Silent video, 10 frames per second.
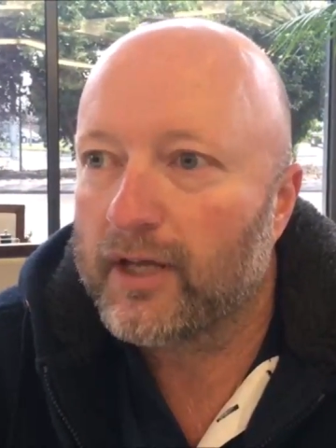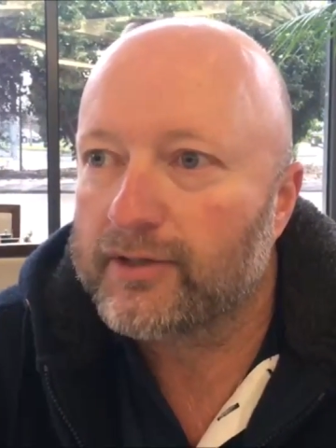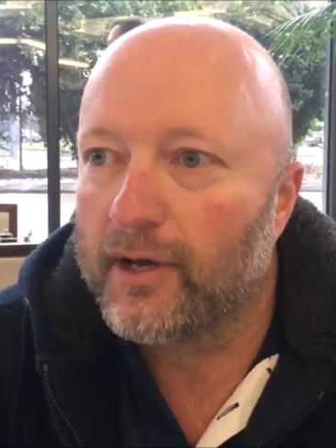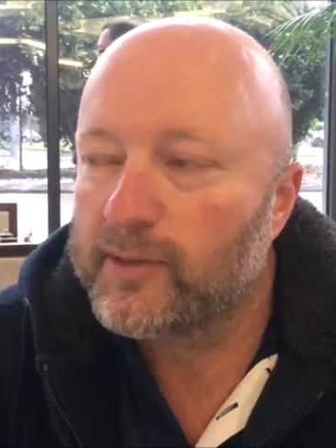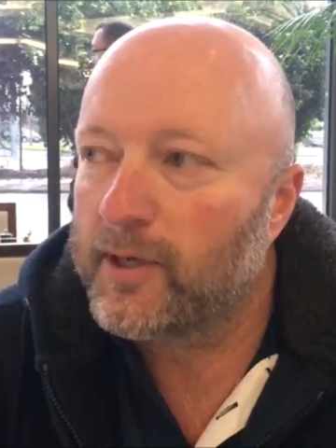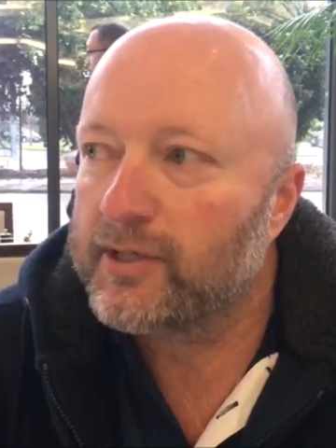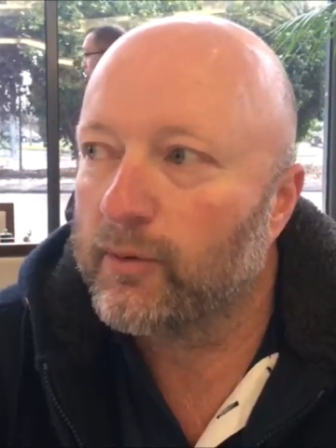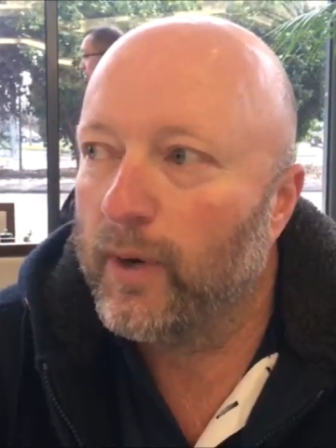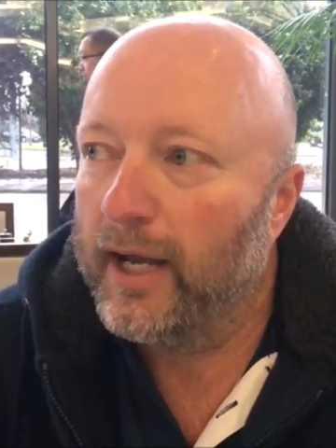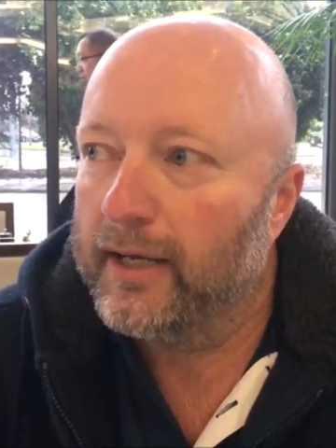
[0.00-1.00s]
So especially
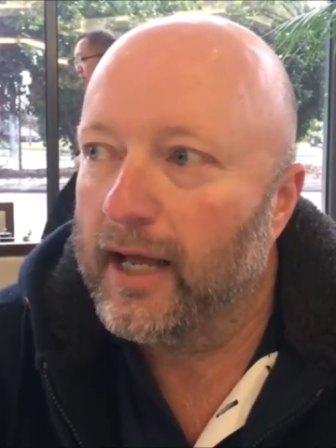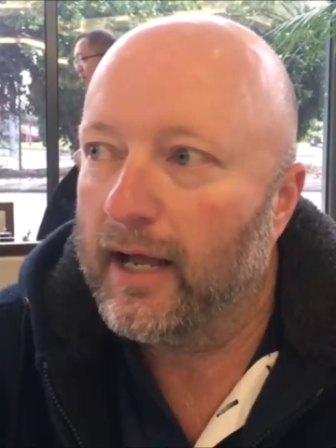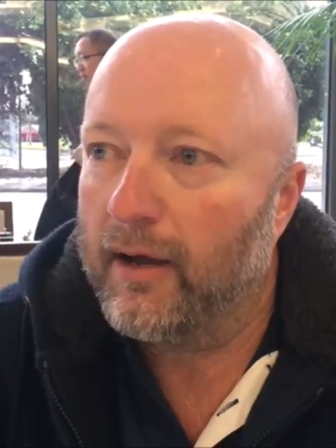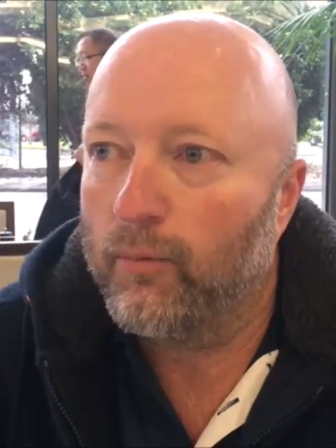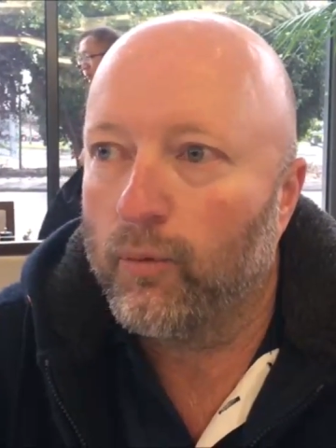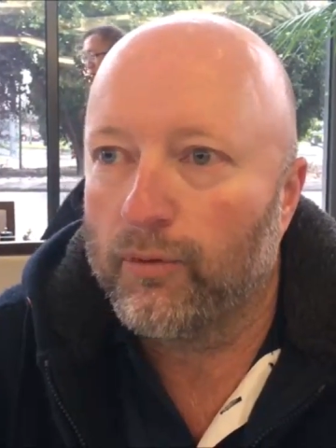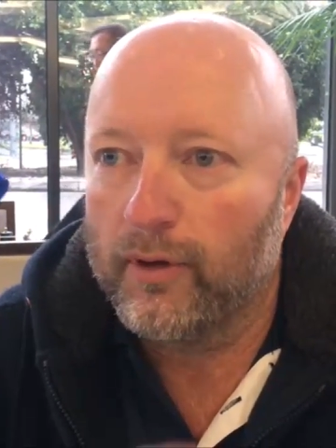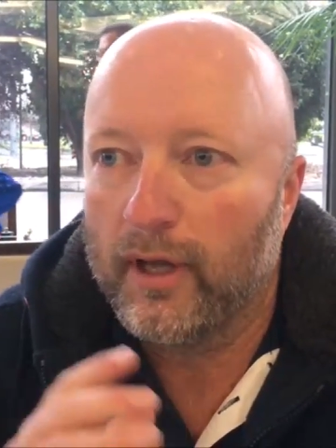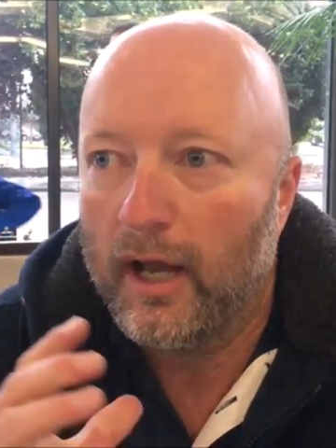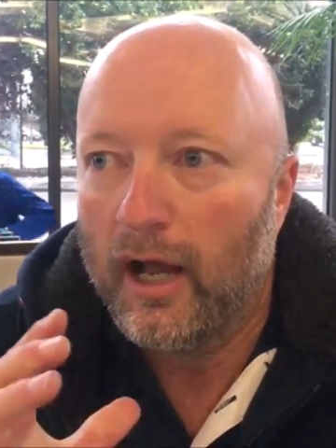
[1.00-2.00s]
when
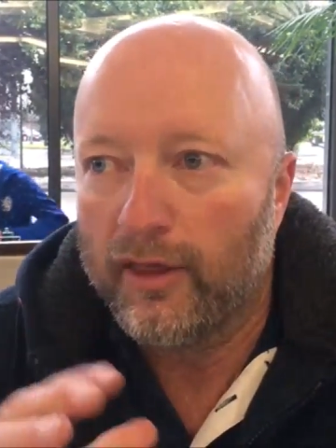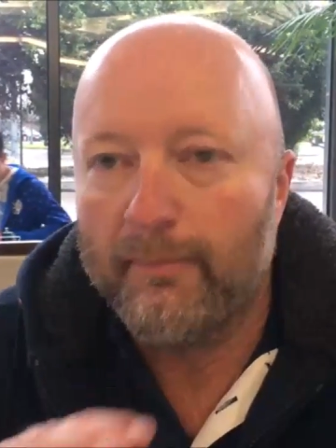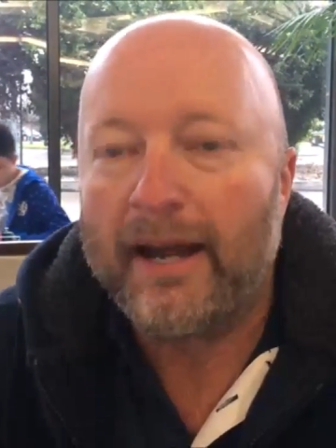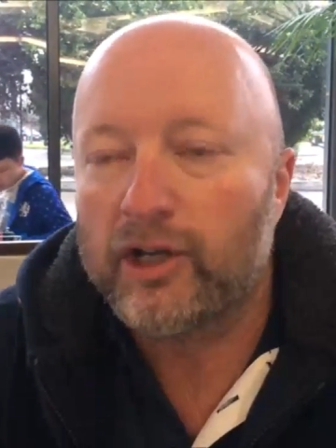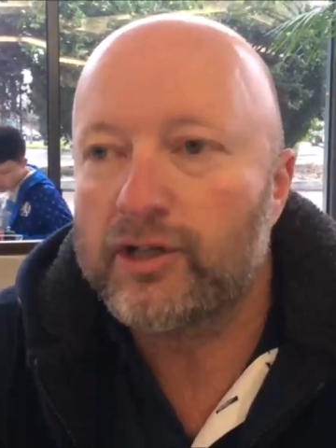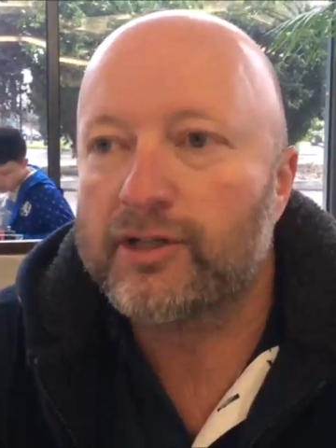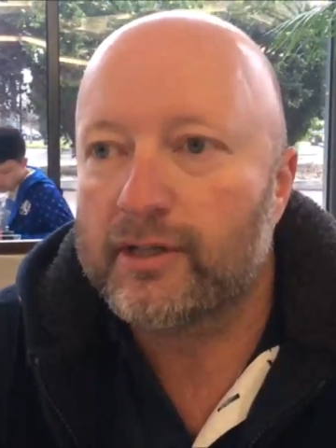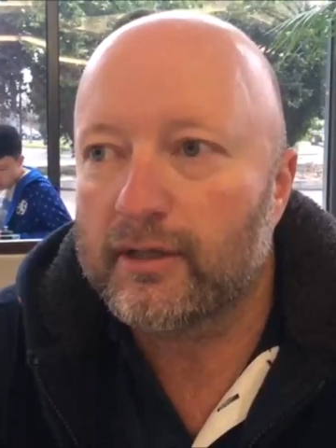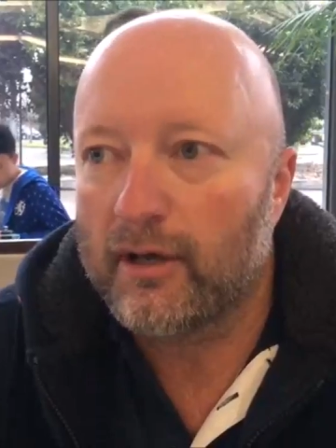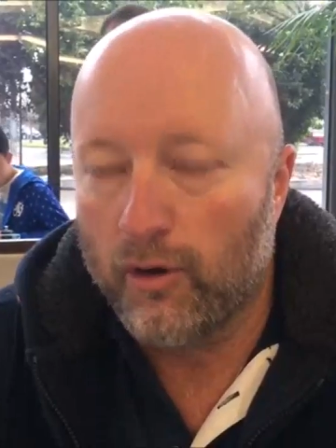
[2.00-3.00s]
the managers
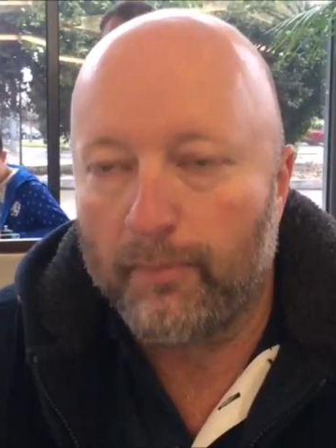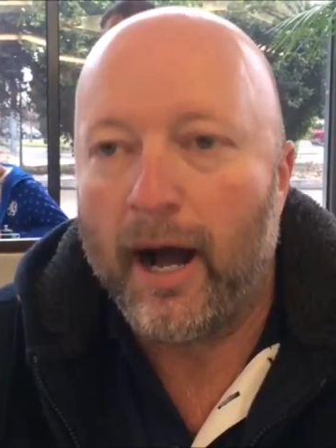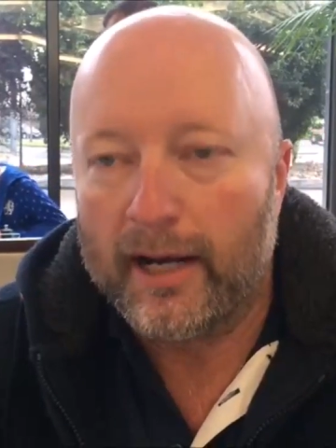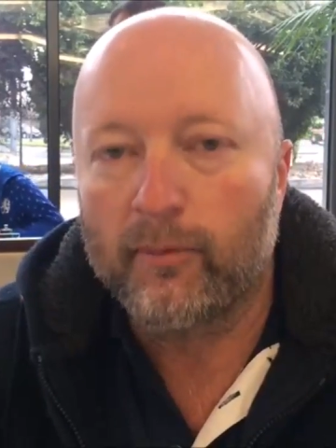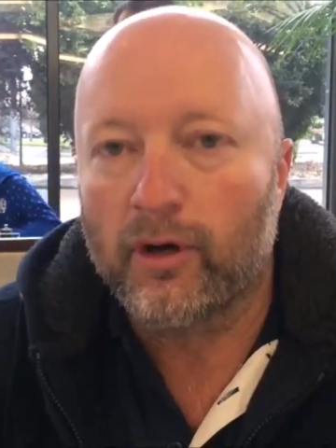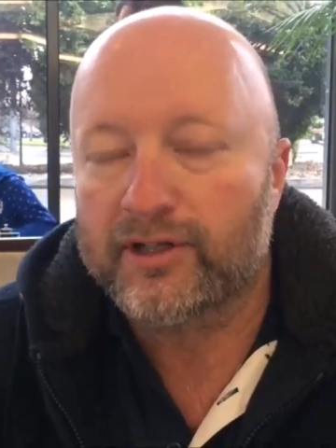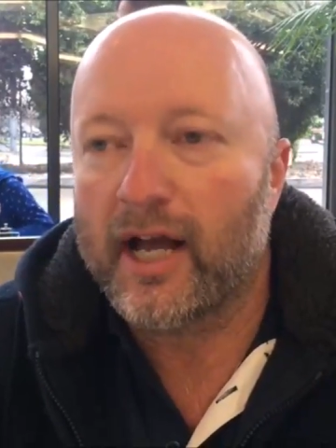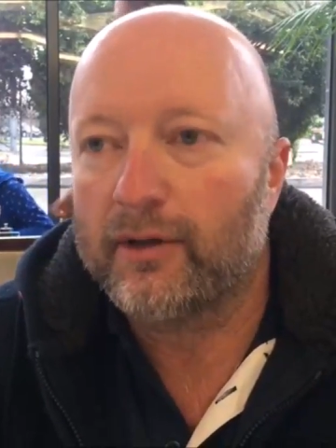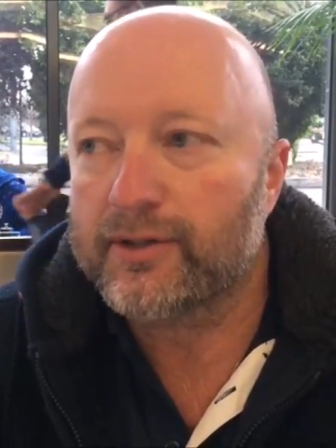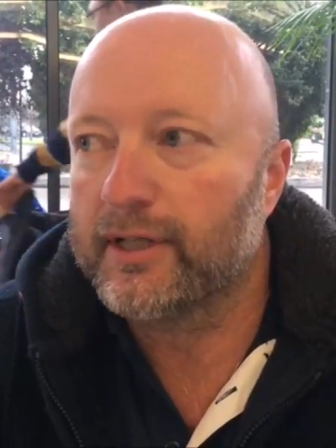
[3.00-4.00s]
who are part of my
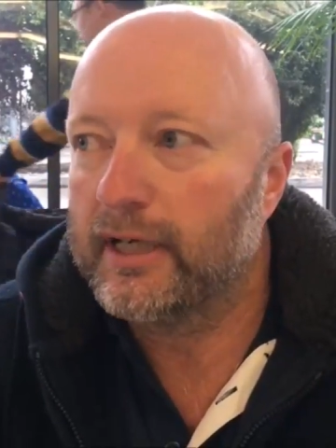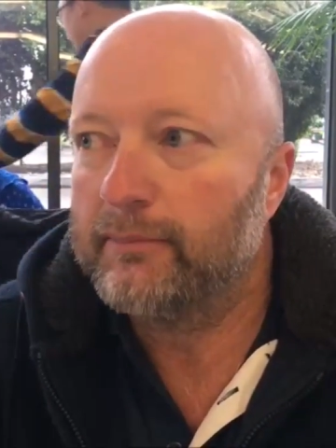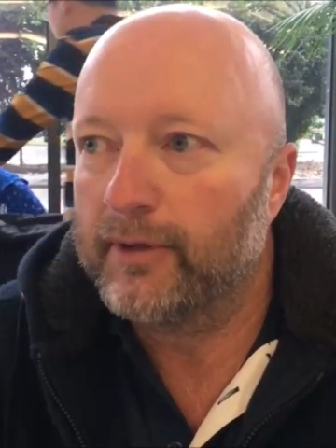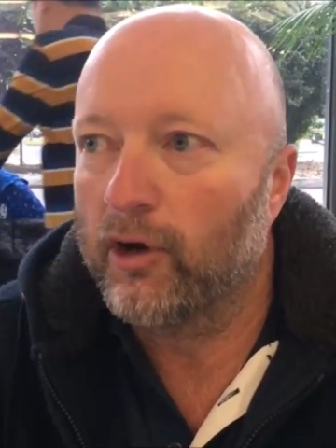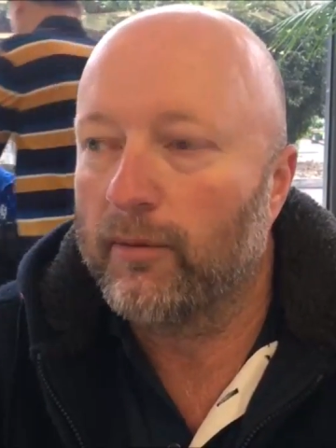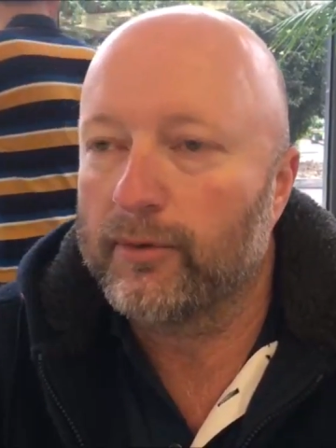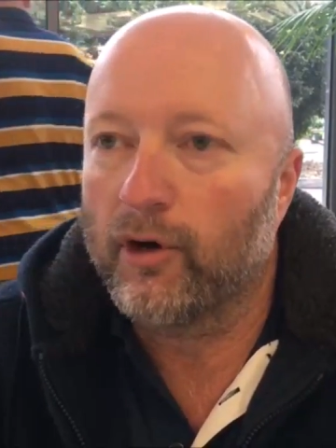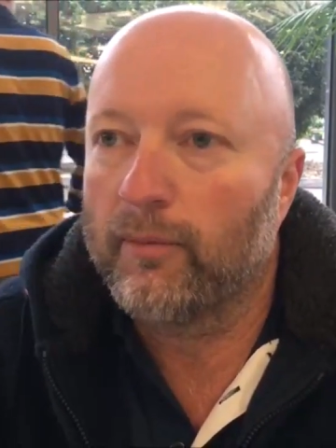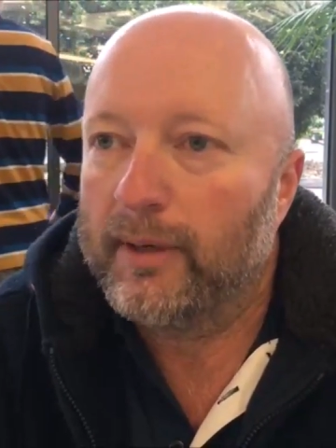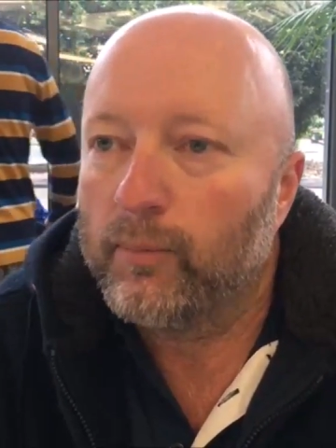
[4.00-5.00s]
sales team that
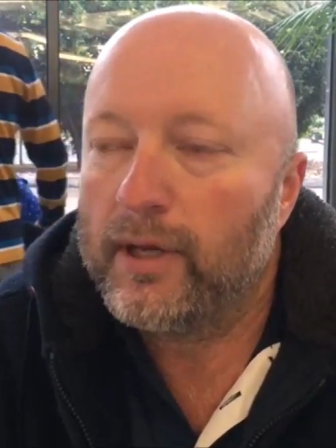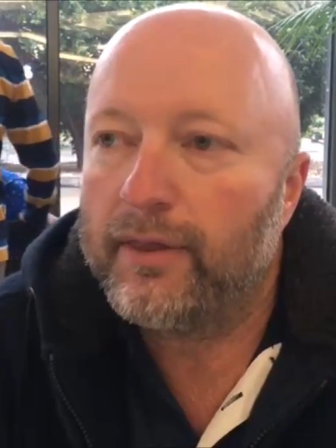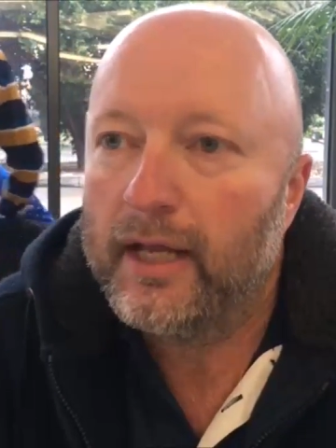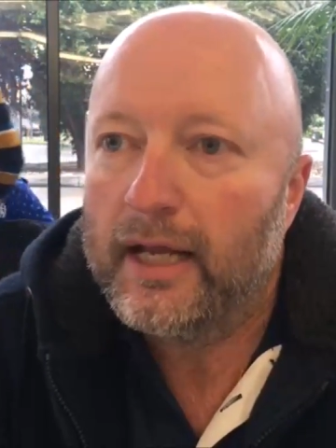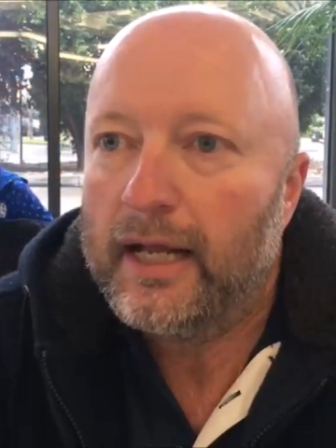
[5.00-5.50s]
I'm in with,